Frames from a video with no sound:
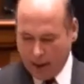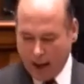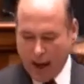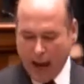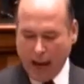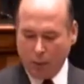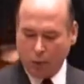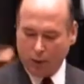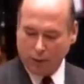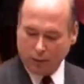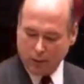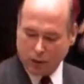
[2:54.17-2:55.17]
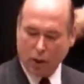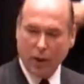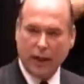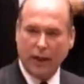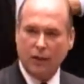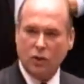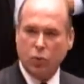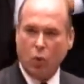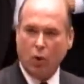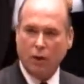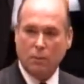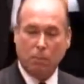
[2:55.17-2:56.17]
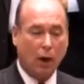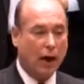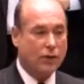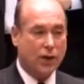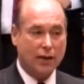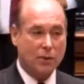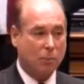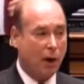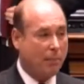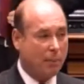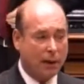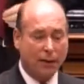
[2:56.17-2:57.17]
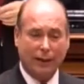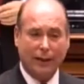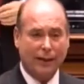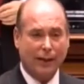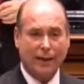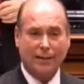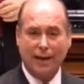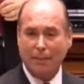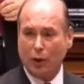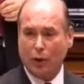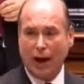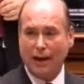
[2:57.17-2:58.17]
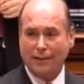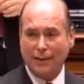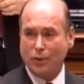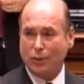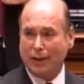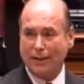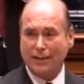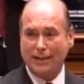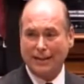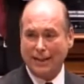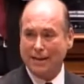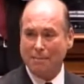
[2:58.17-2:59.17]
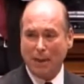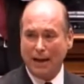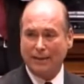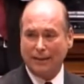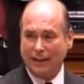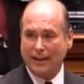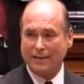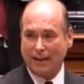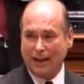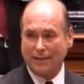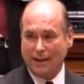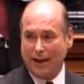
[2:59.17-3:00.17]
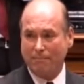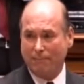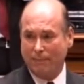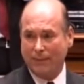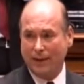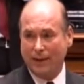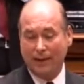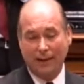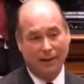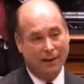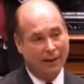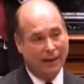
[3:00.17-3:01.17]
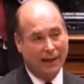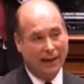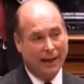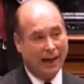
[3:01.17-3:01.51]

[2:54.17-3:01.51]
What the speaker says: and we're turning it towards projects primarily in Democrat districts that didn't make the list last time. Now,